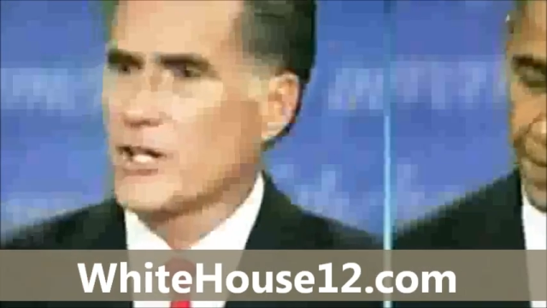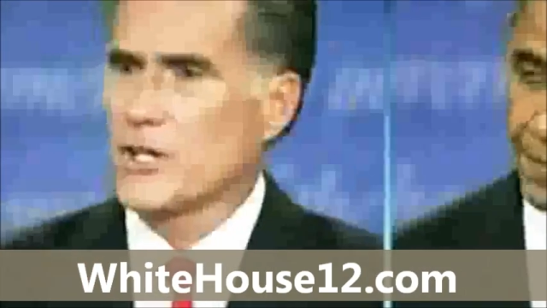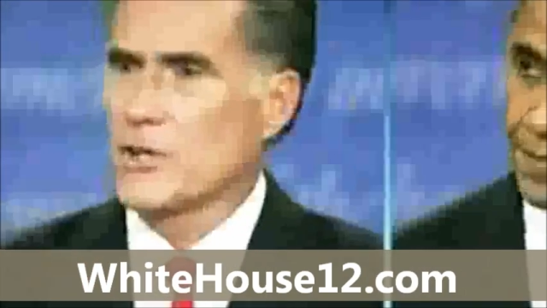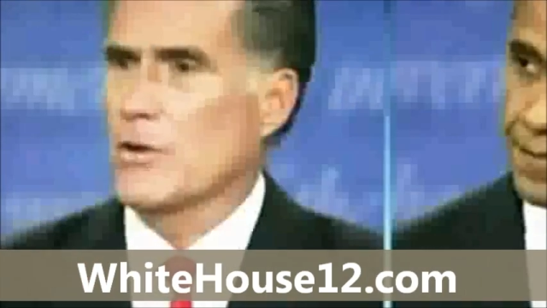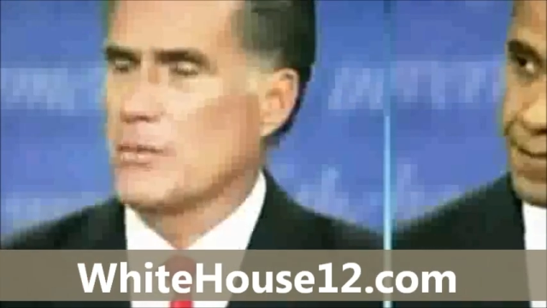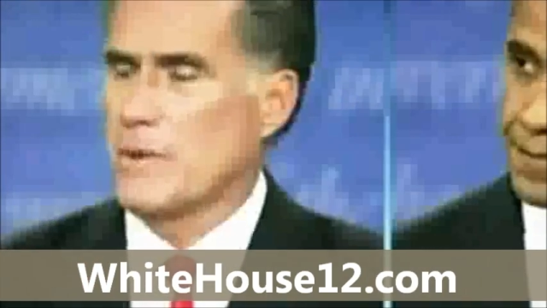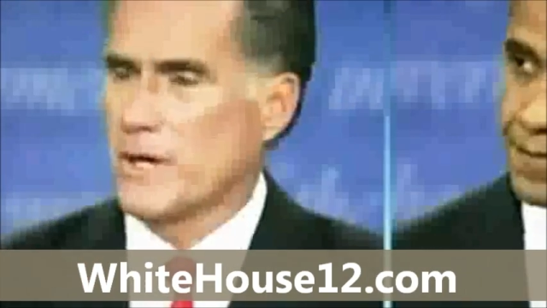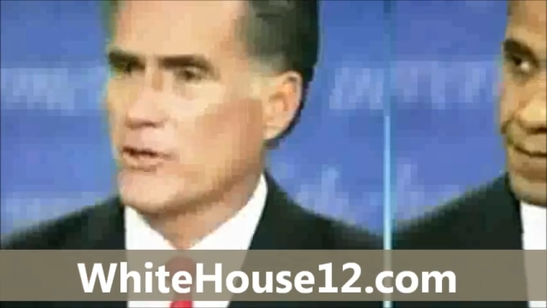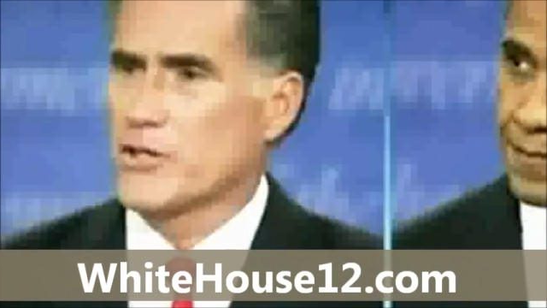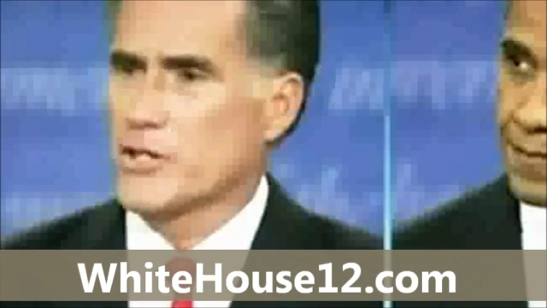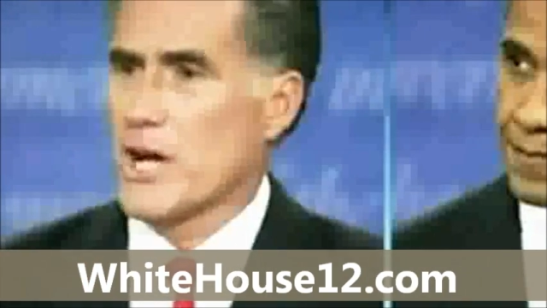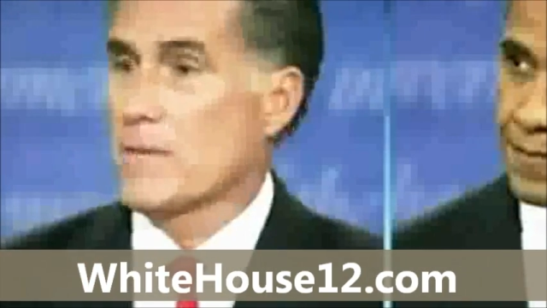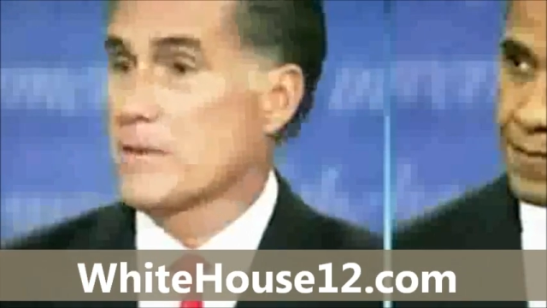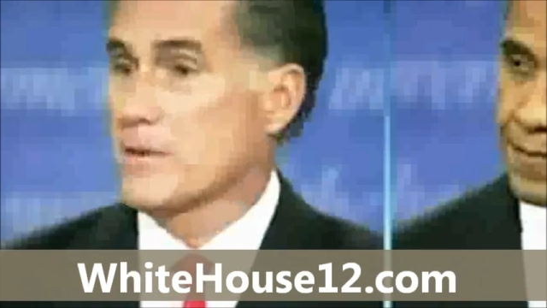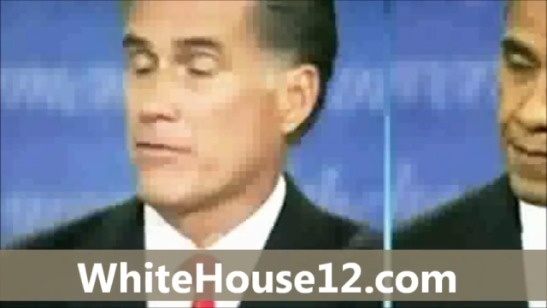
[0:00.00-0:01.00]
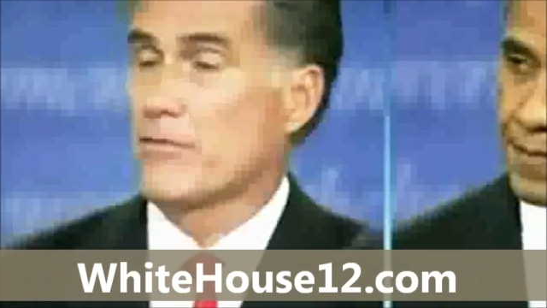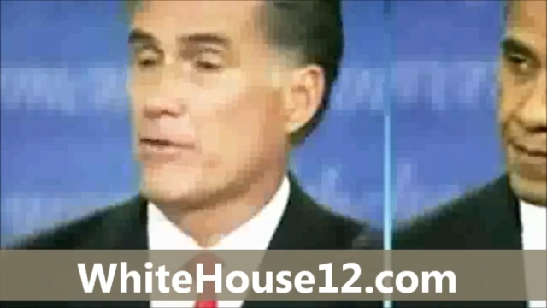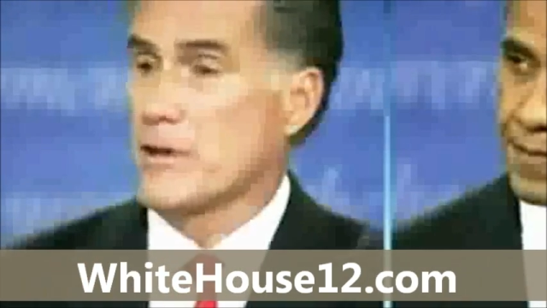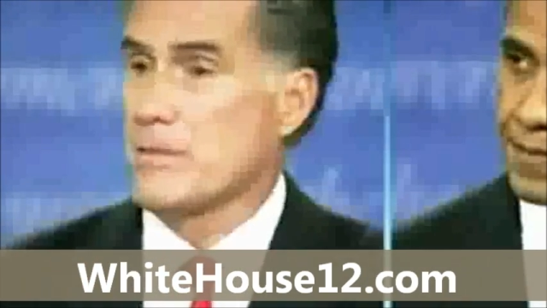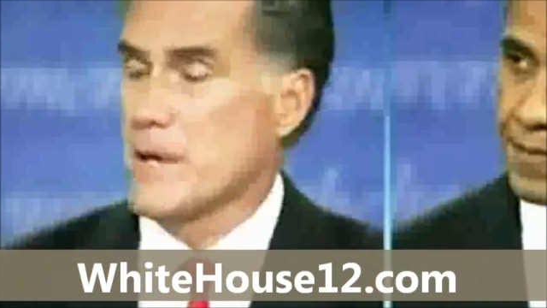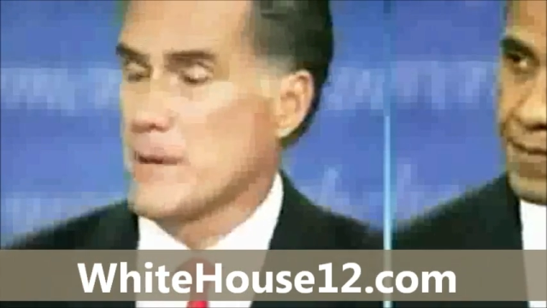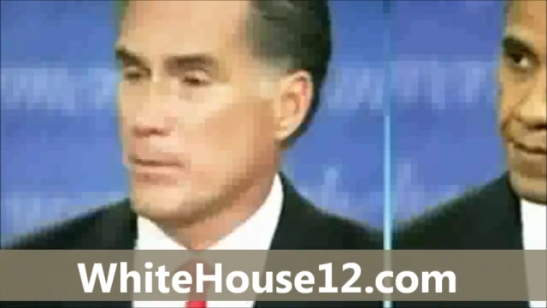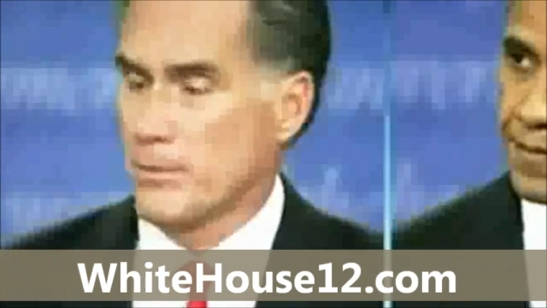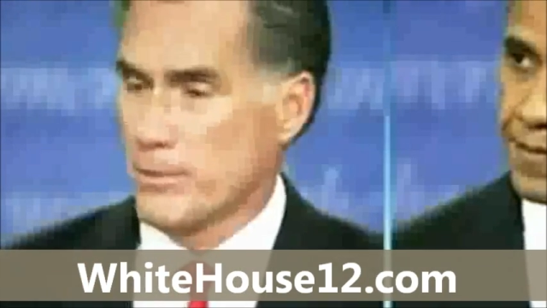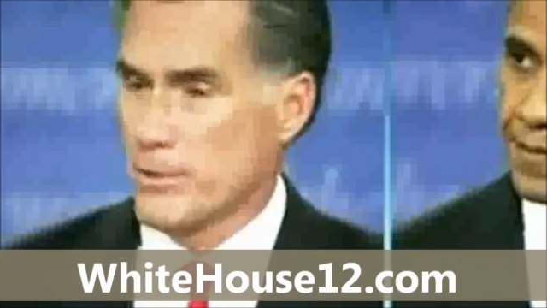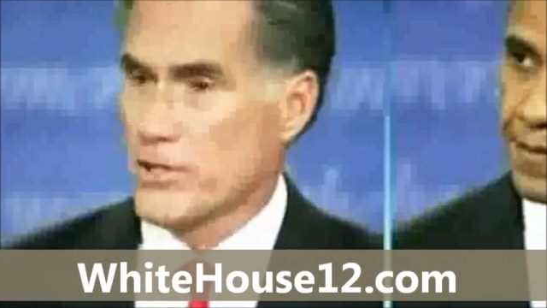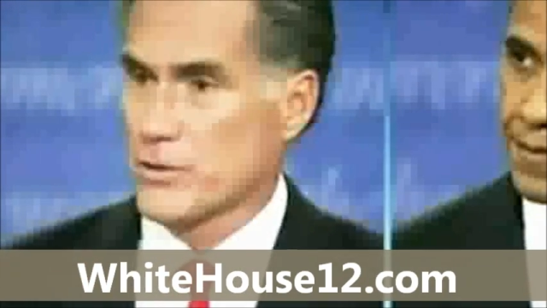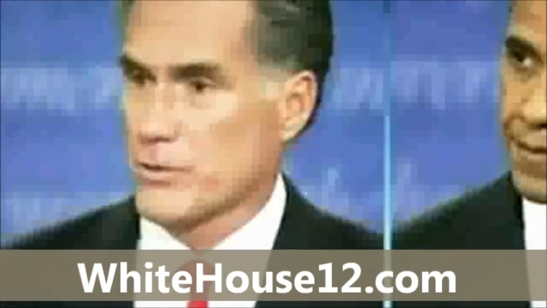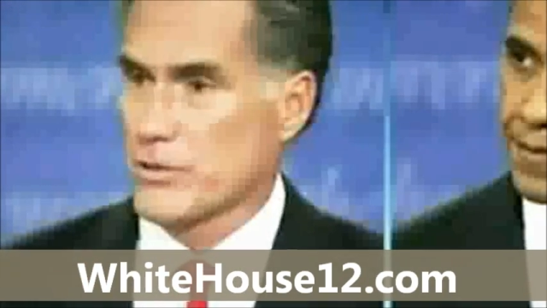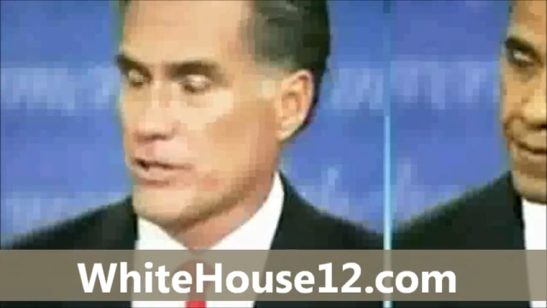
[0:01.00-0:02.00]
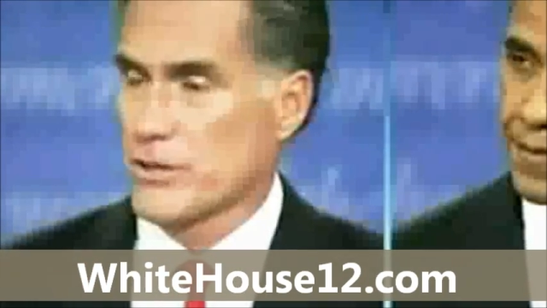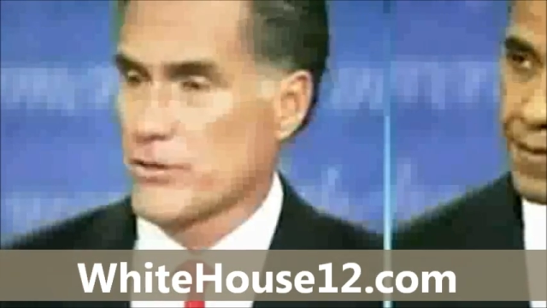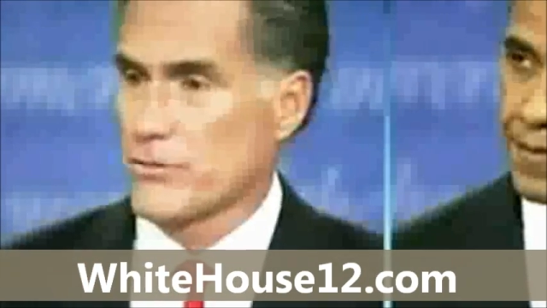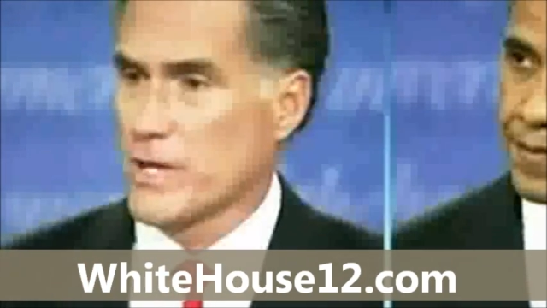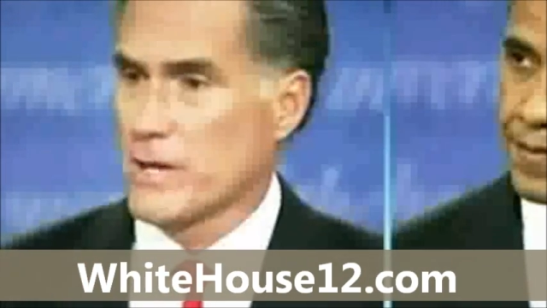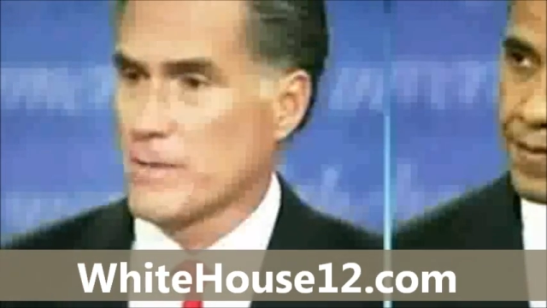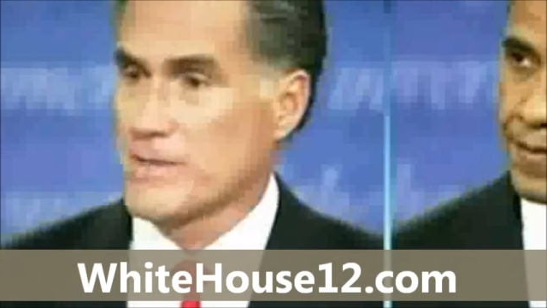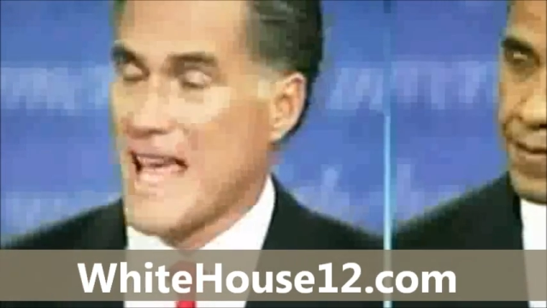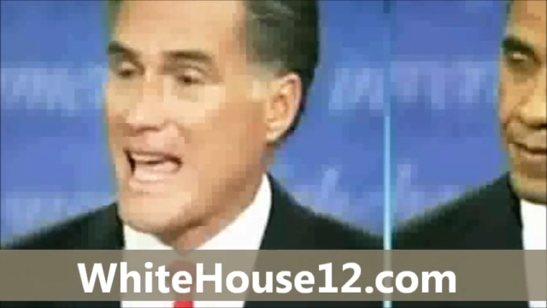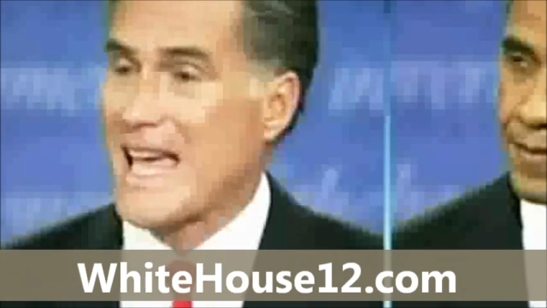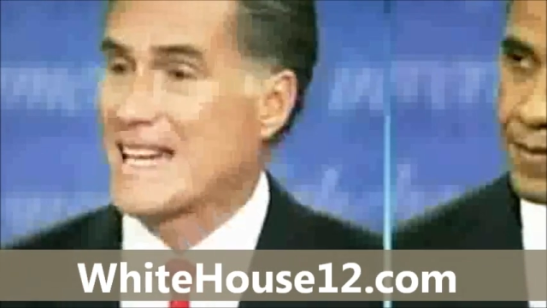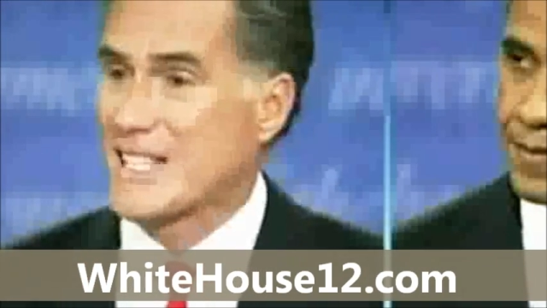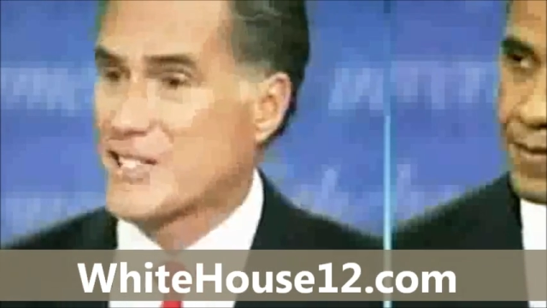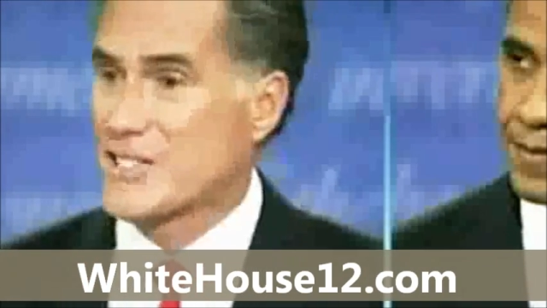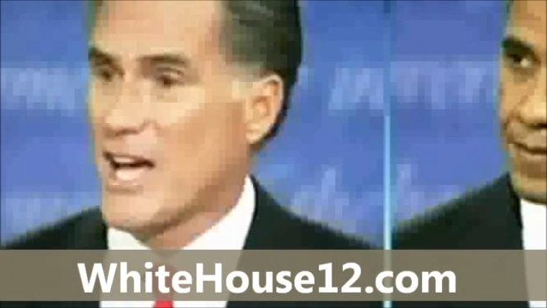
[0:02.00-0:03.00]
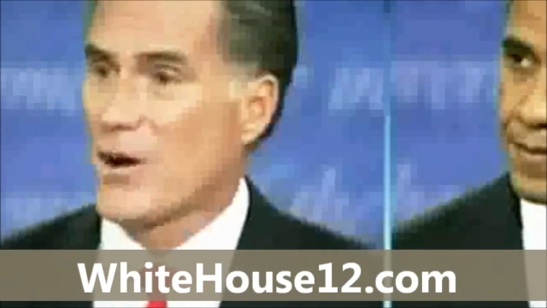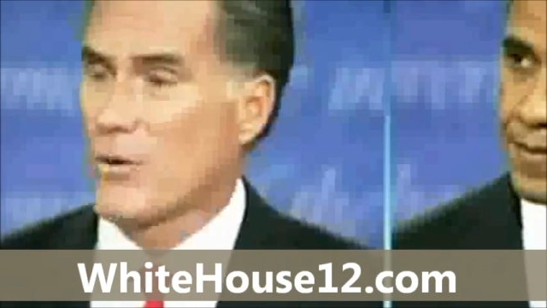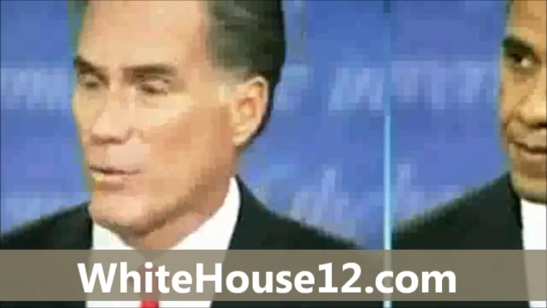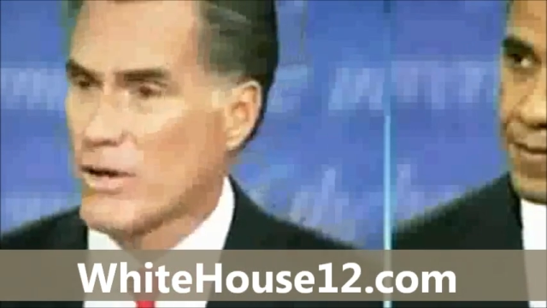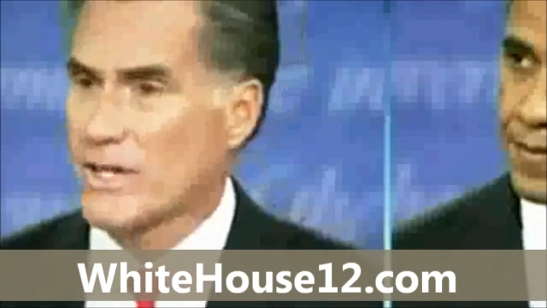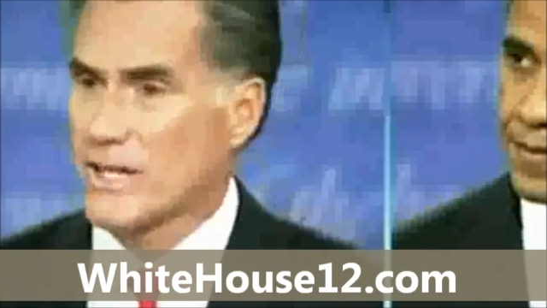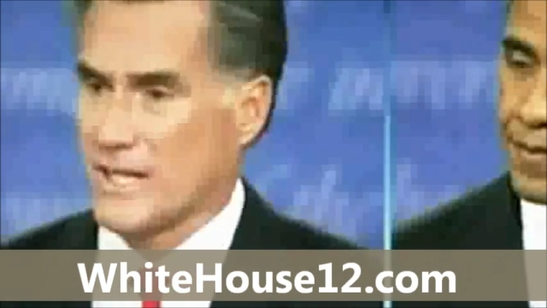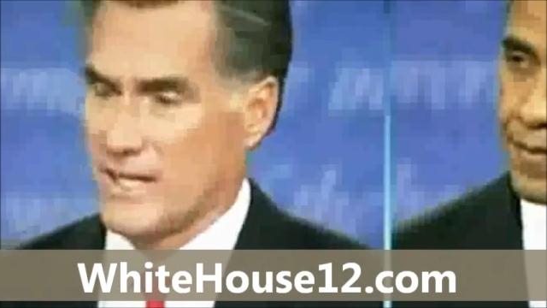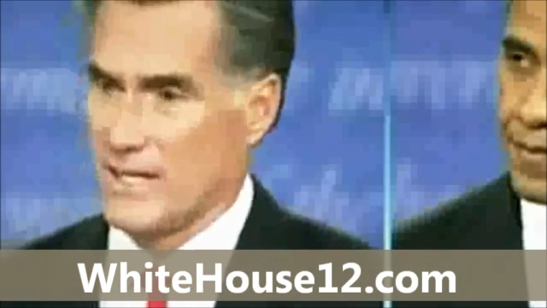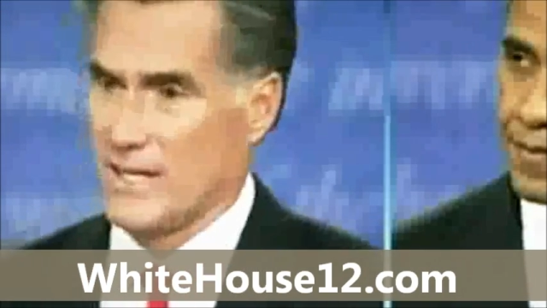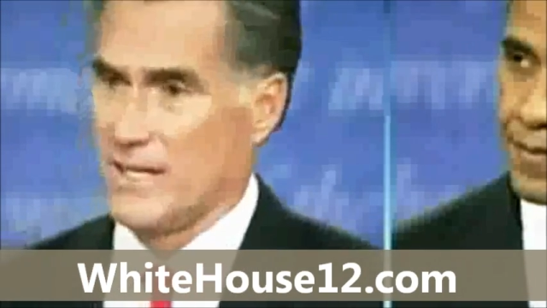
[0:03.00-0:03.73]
it can do a better job than free people pursuing their dreams. And it's not working.